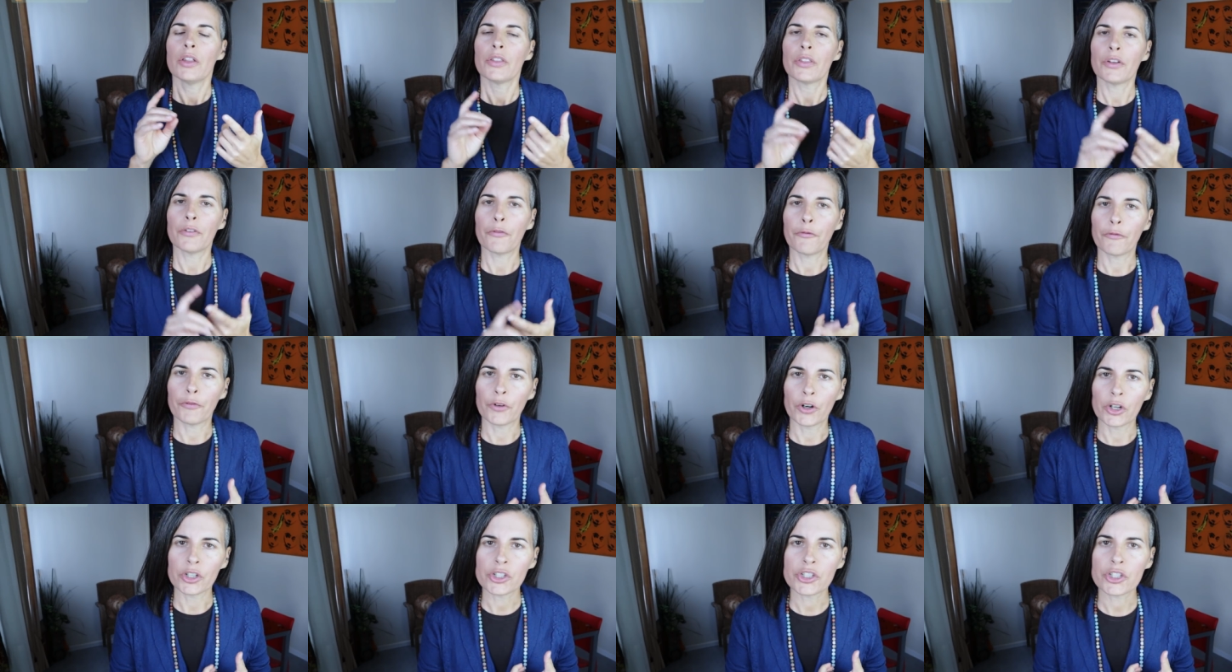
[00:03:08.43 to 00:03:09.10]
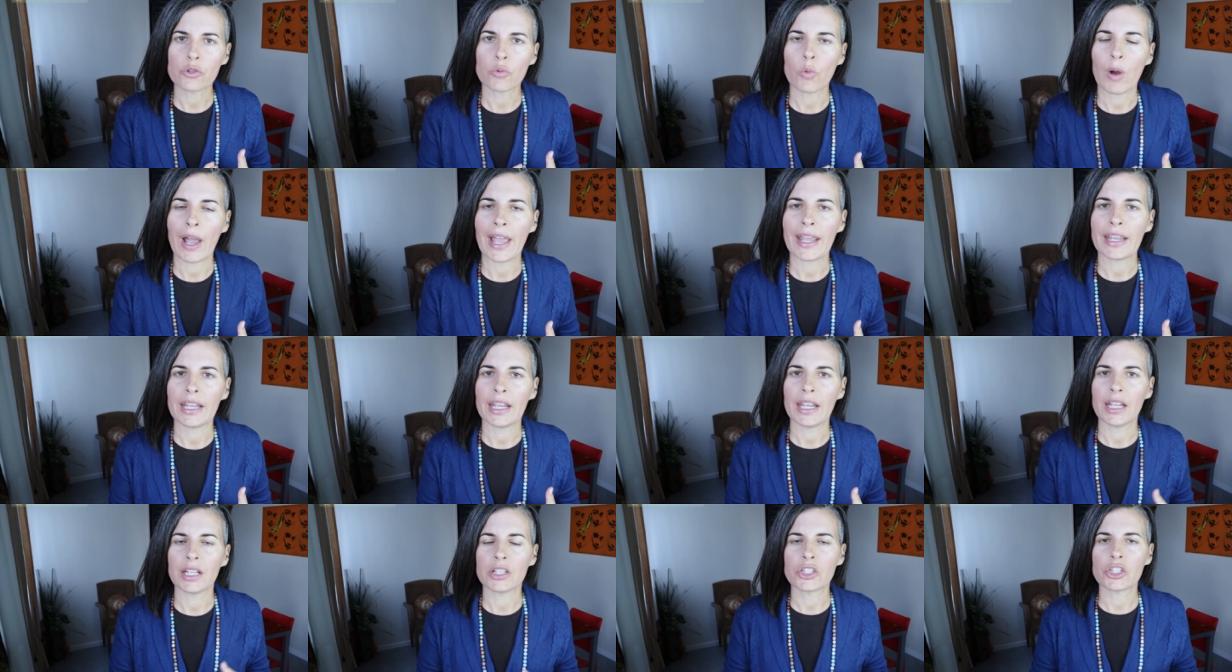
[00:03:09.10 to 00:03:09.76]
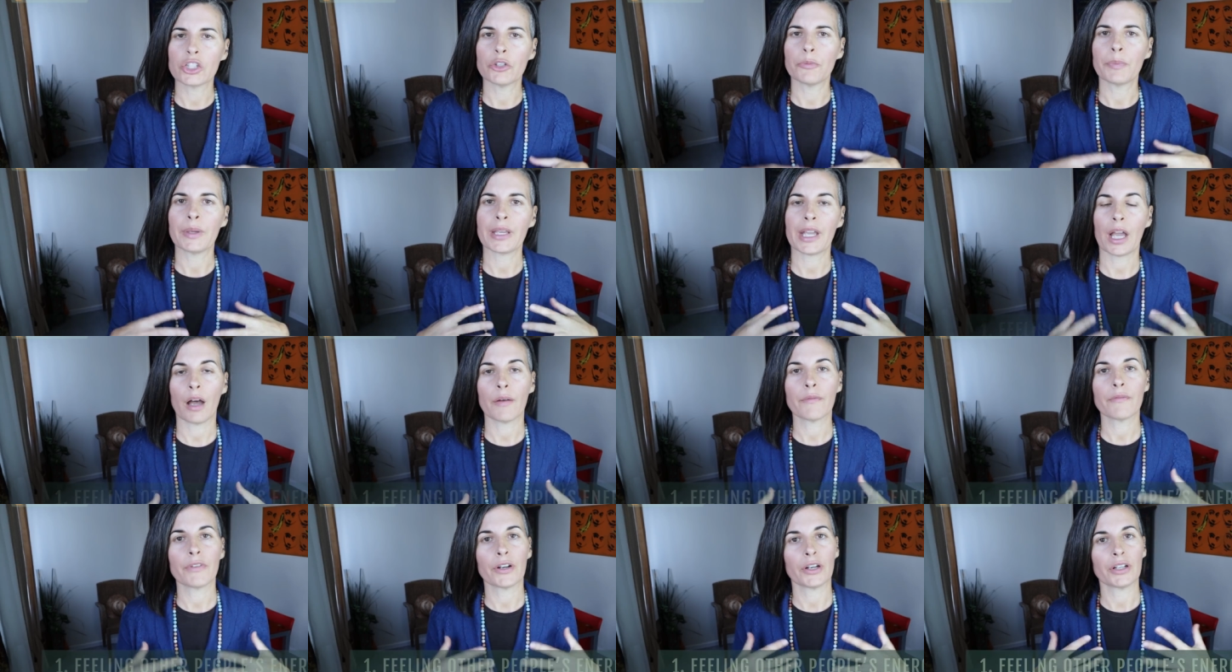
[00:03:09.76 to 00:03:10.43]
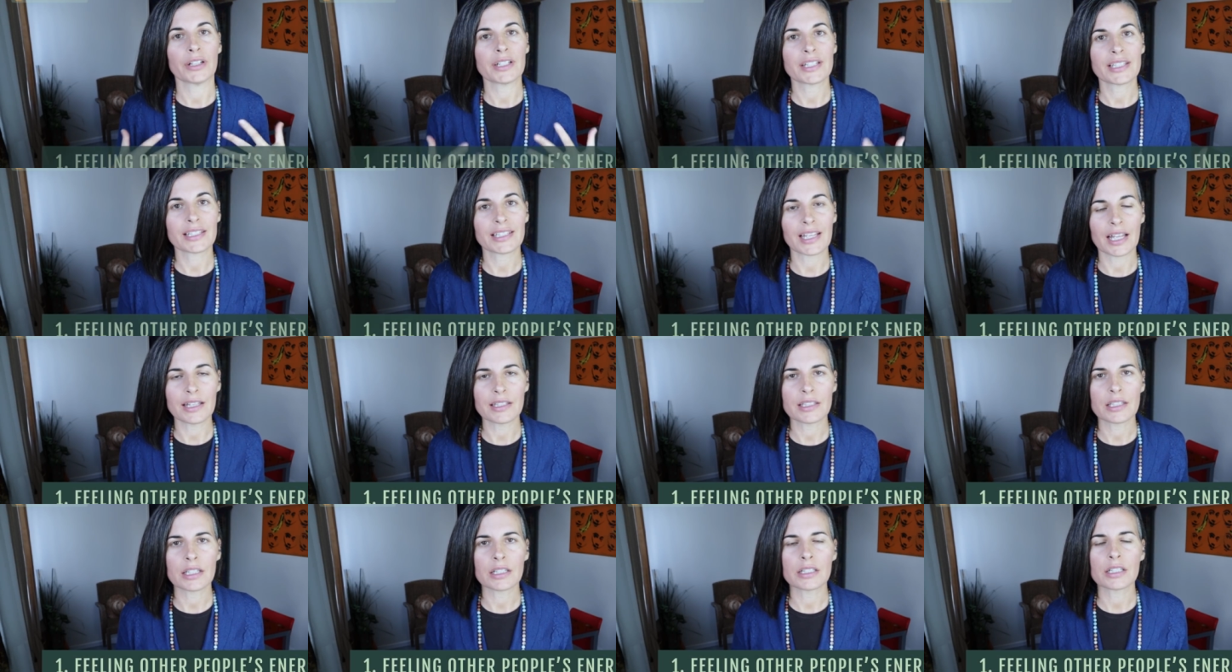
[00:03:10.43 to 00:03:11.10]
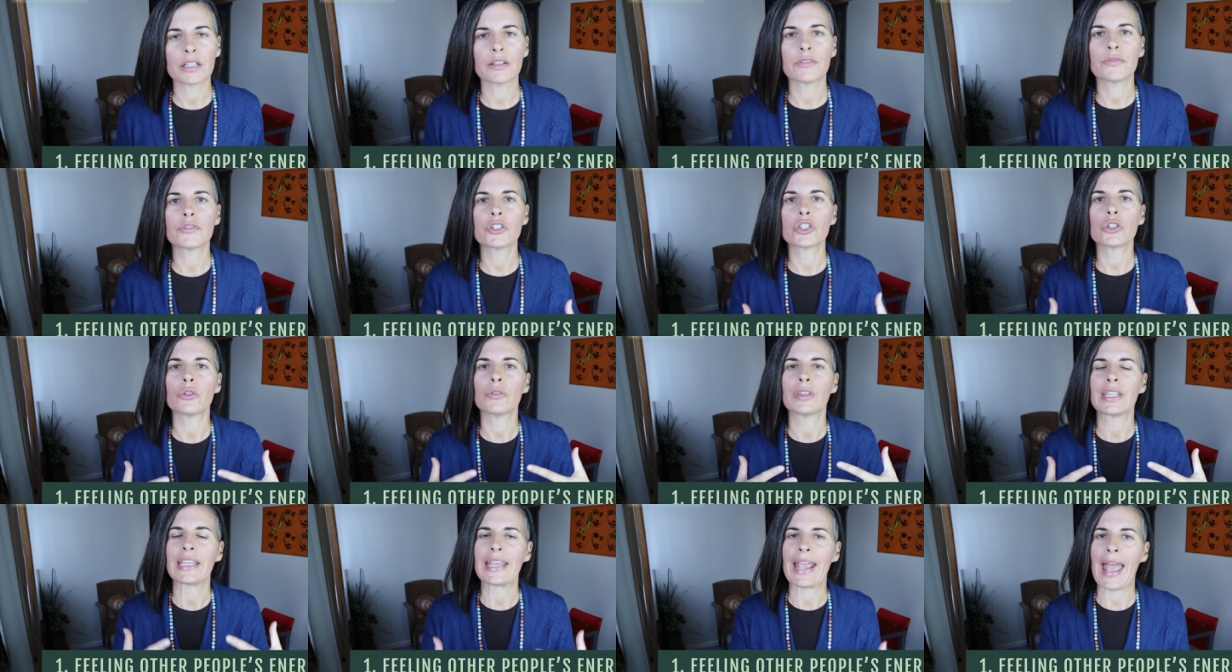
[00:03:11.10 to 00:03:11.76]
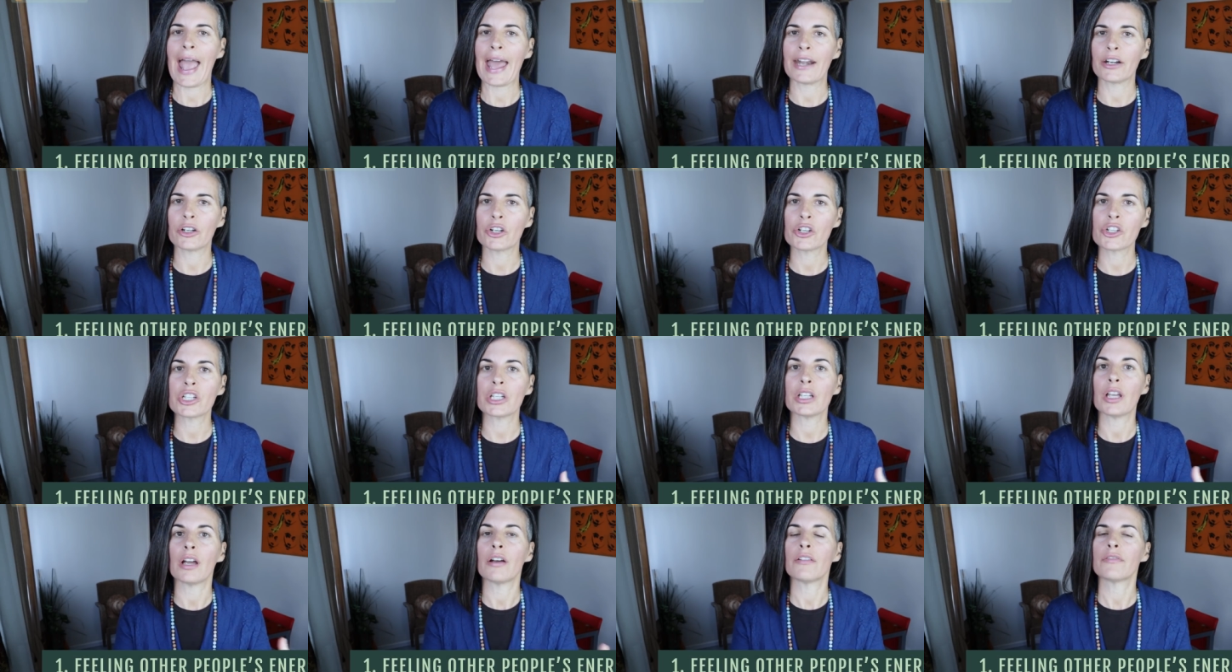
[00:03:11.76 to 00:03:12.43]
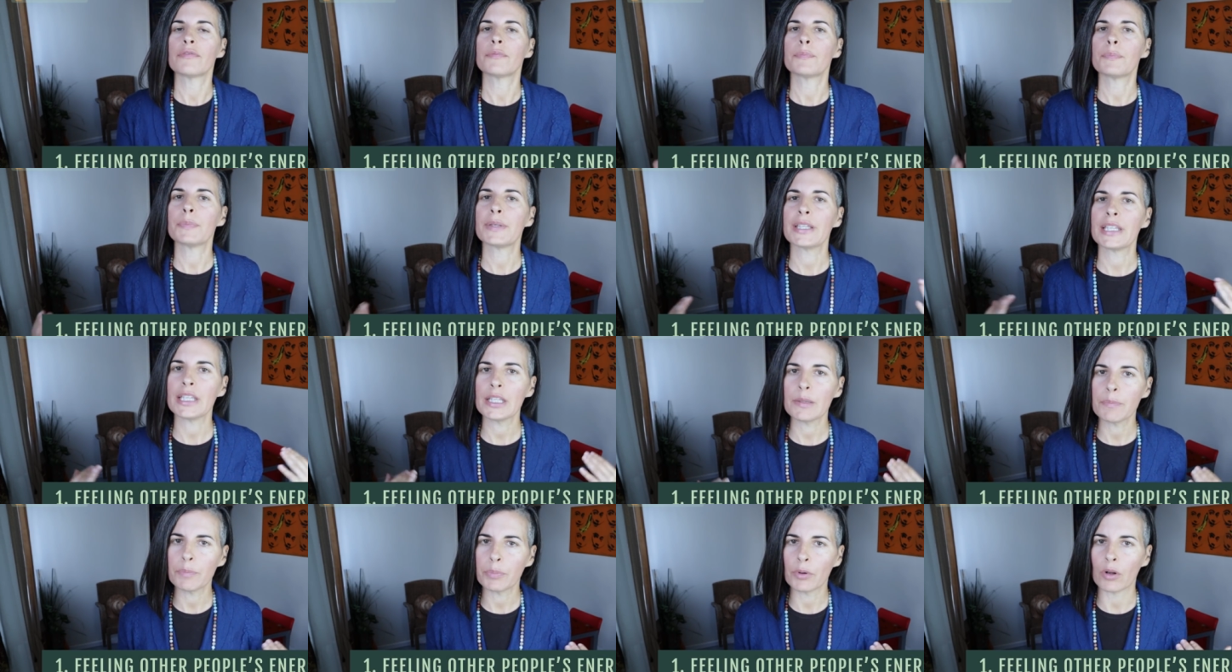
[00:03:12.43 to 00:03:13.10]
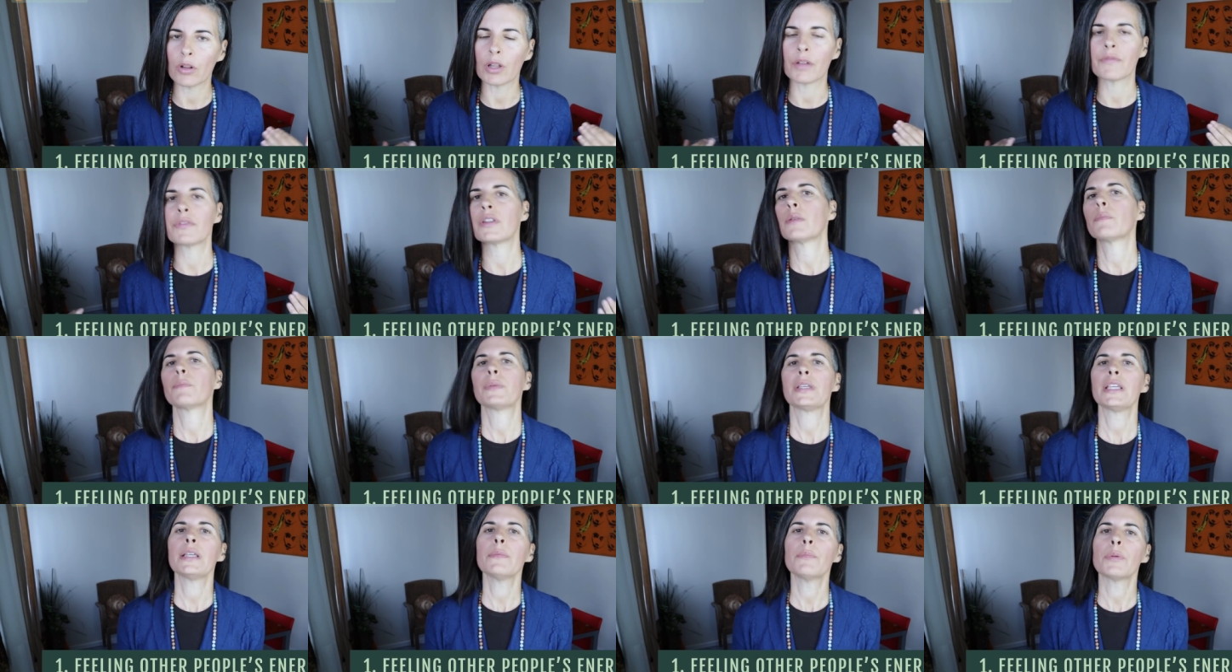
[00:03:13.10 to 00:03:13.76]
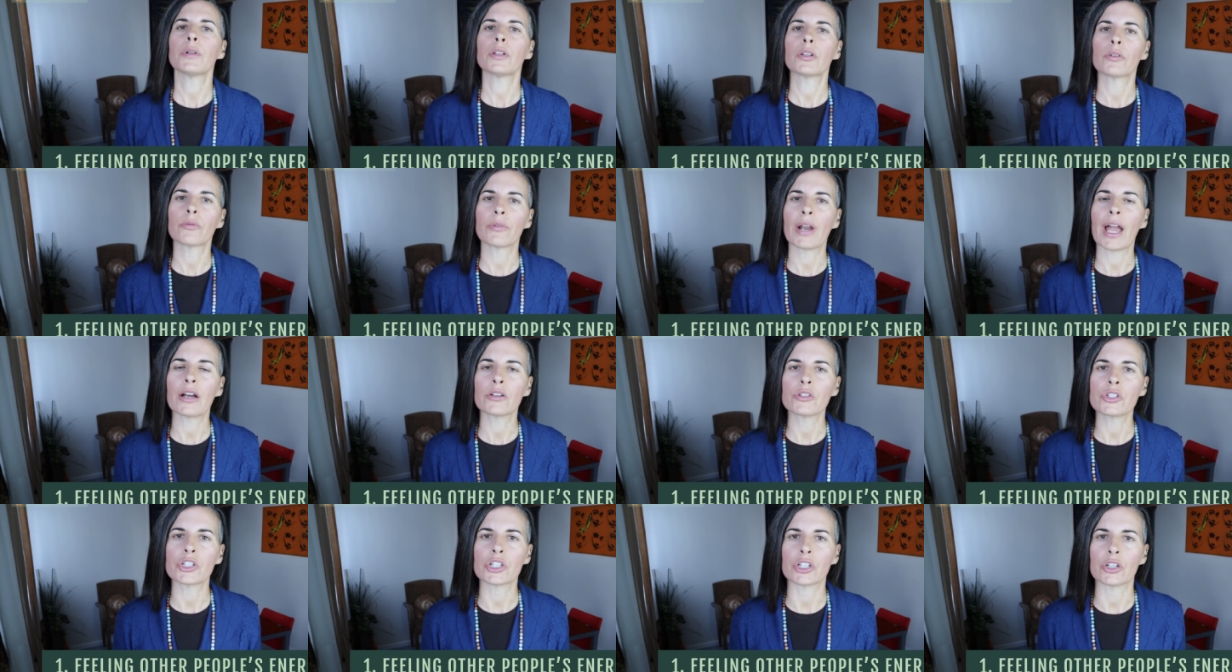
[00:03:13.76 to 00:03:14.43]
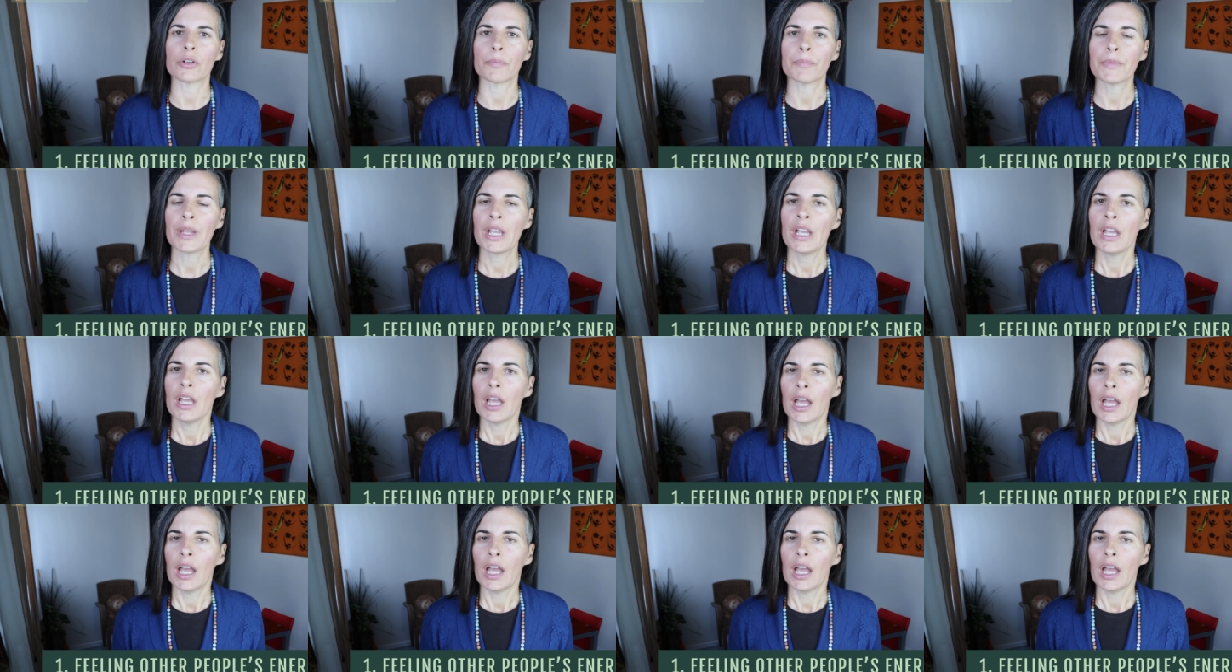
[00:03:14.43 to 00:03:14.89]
The first way is you become very sensitive to the energy of people, of the people around you.